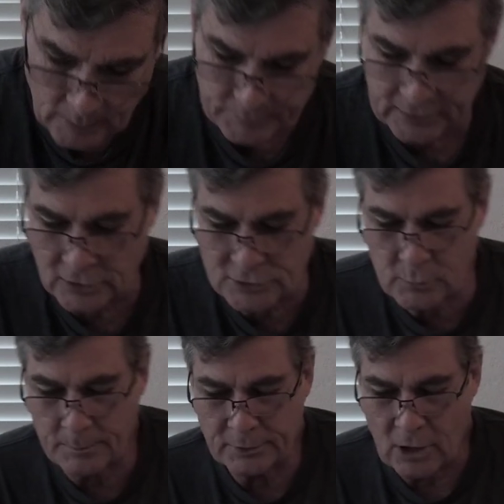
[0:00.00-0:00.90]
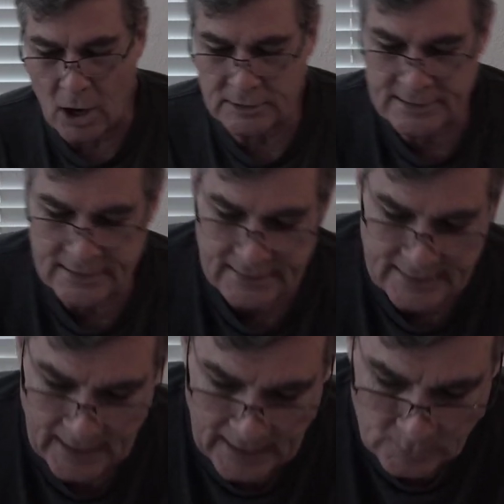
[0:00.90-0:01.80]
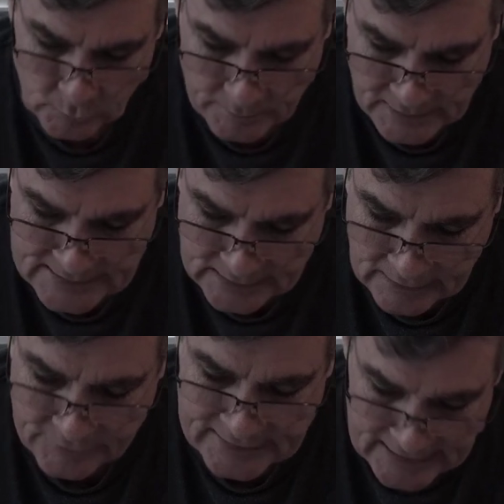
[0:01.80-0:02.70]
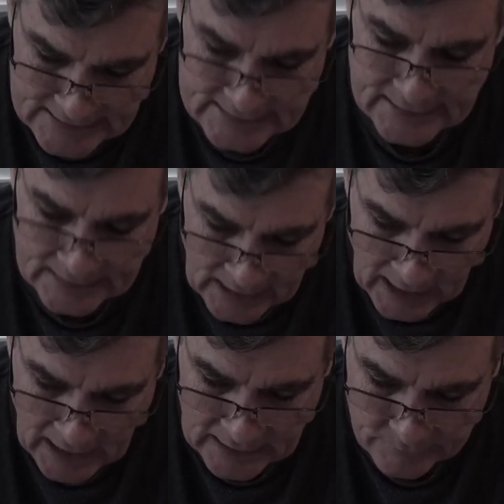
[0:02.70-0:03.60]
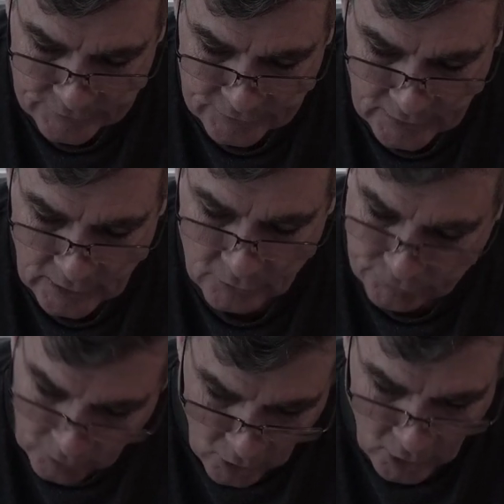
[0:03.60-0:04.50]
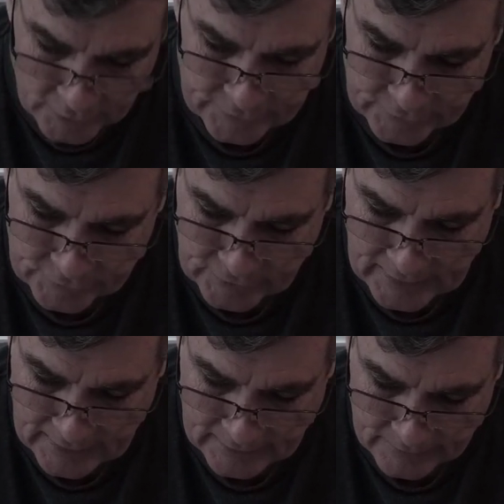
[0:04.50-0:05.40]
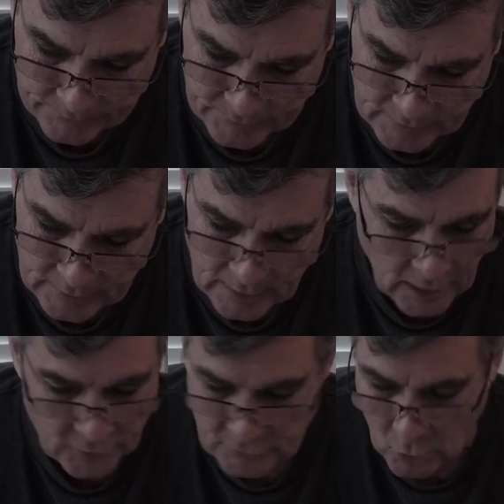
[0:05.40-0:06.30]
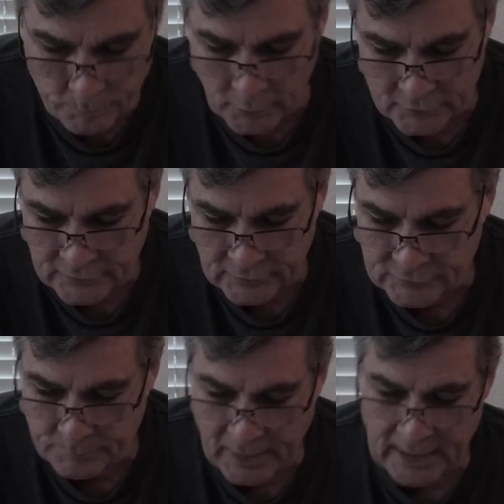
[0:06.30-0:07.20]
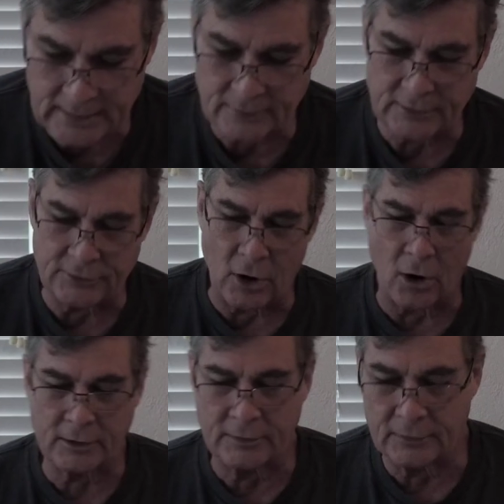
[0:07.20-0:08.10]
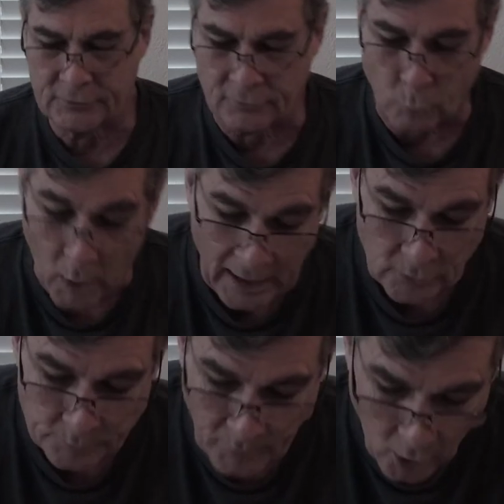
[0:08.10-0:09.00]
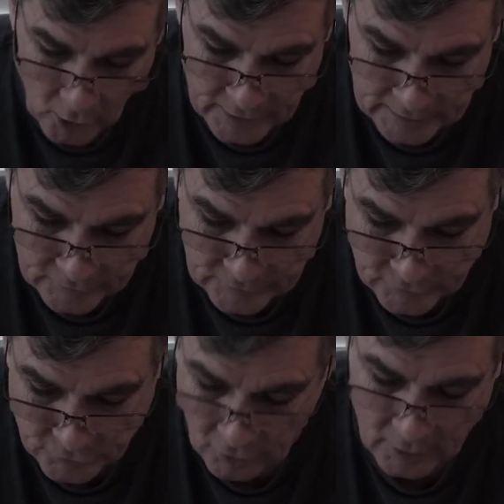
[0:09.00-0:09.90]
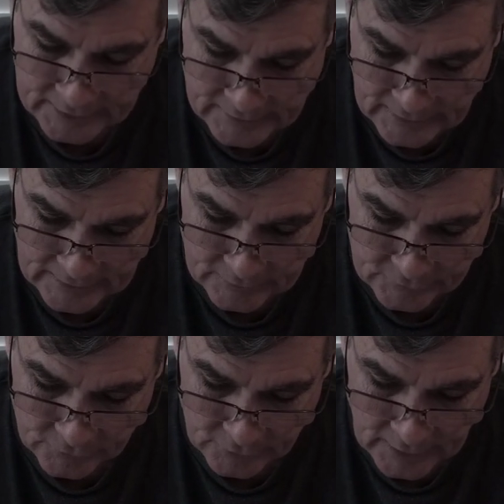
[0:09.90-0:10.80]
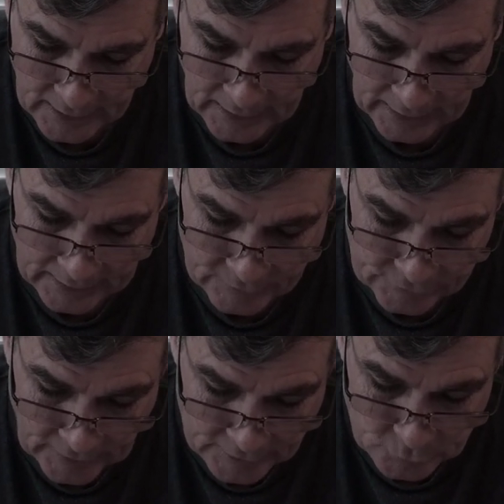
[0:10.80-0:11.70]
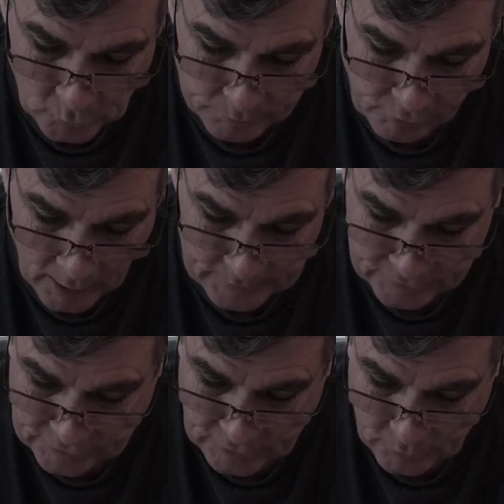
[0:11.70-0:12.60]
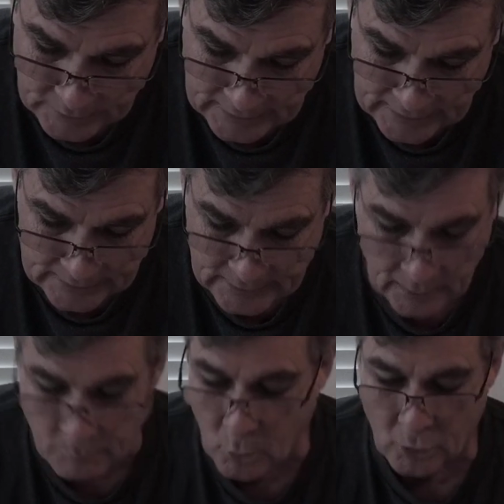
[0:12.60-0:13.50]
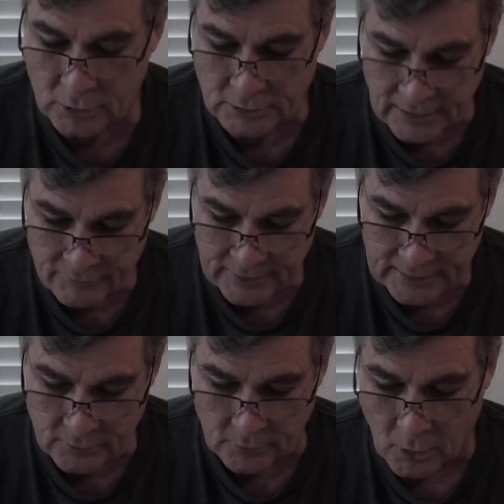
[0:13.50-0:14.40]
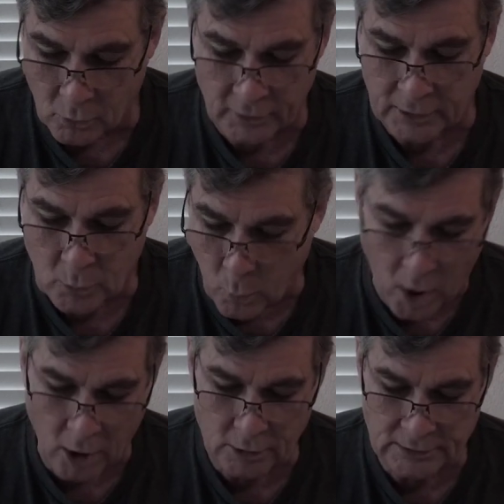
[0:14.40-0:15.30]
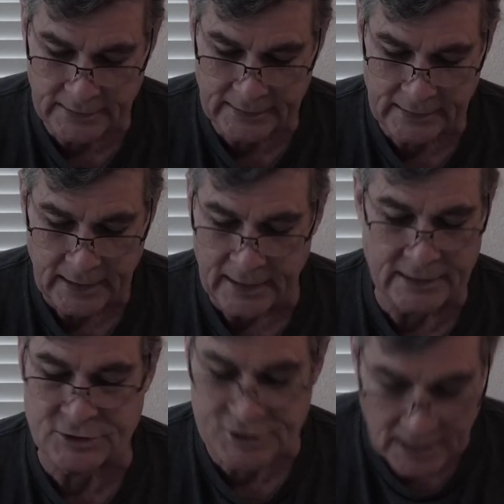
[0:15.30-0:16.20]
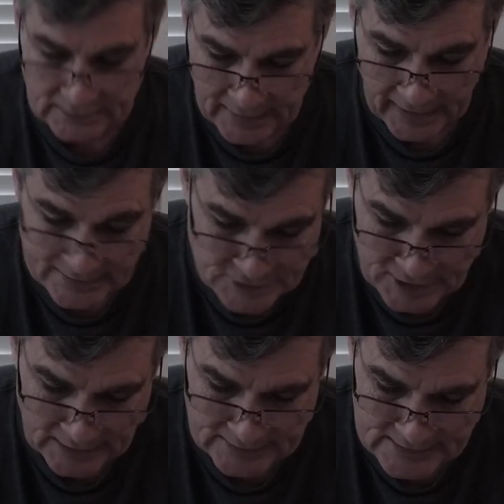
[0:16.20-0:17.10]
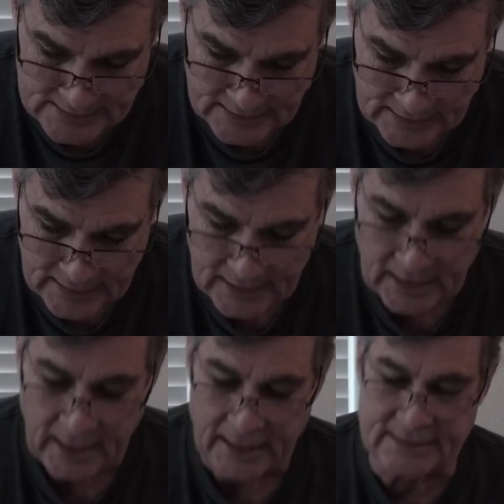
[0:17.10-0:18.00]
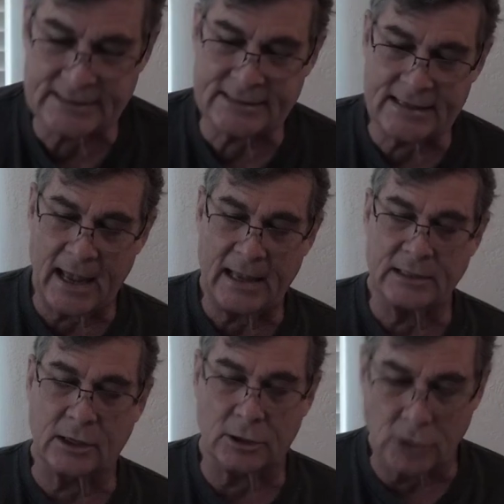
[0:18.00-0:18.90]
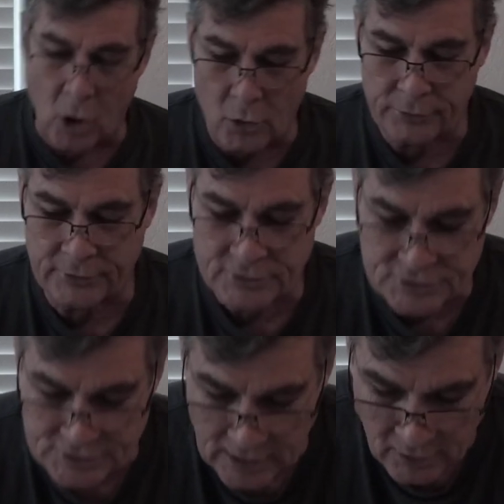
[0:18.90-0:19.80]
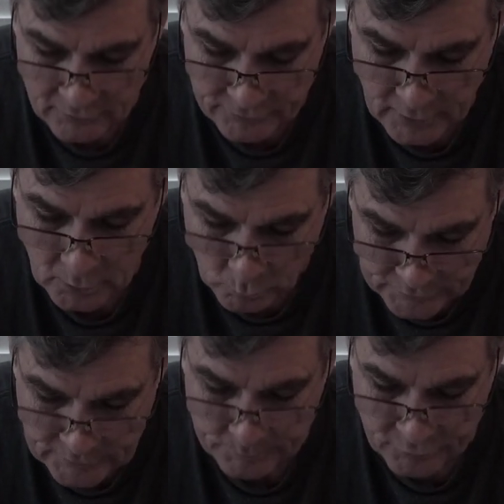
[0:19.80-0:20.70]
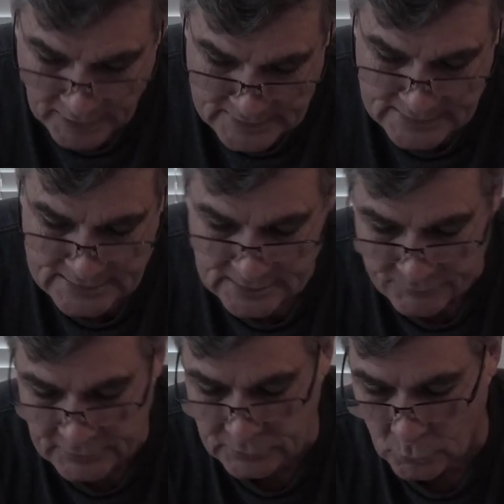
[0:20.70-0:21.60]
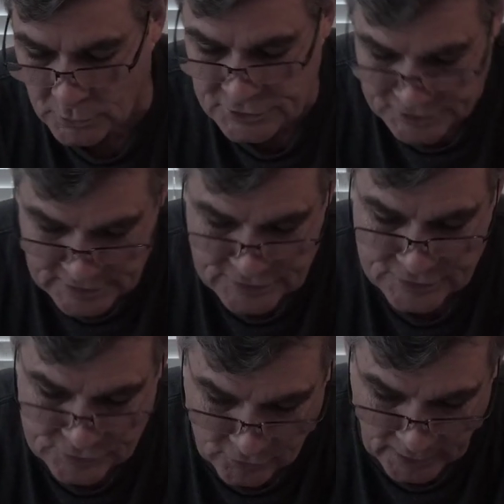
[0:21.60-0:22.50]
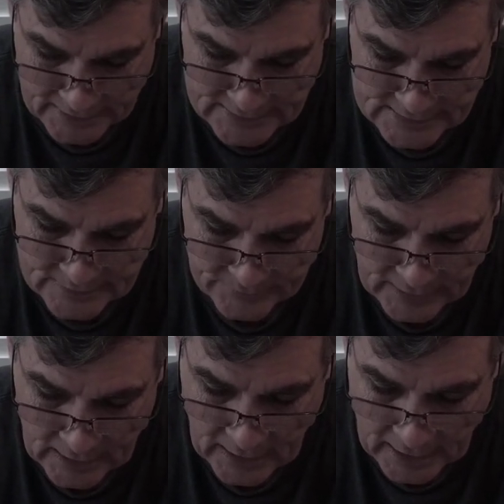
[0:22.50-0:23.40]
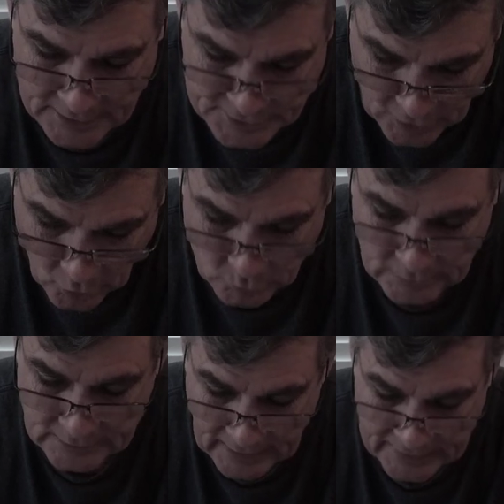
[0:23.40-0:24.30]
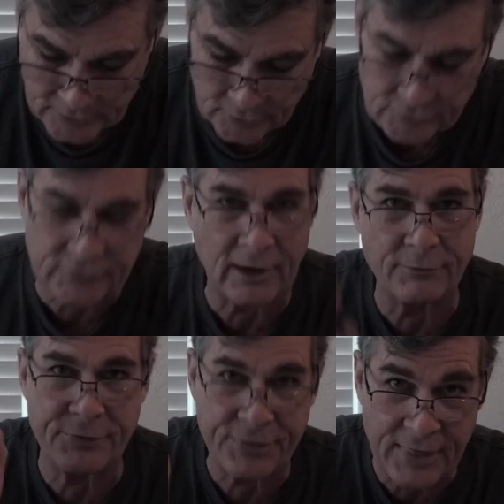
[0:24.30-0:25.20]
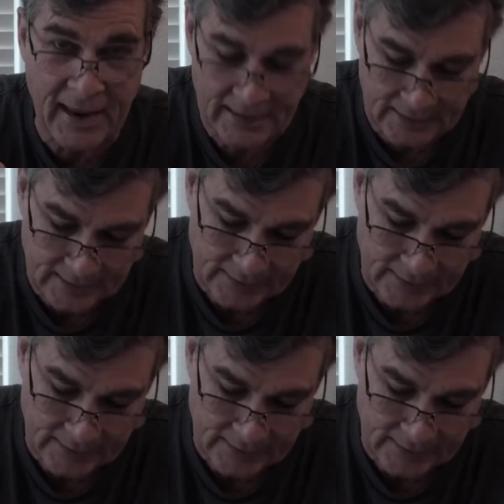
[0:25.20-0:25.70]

Because we belong to the day, we must live decent lives for all to see. Don't participate in the darkness of wild parties and drunkenness, or in sexual promiscuity and immoral living, or in quarreling and jealousy. Instead, clothe yourself with the presence of the Lord Jesus Christ, and don't let yourself think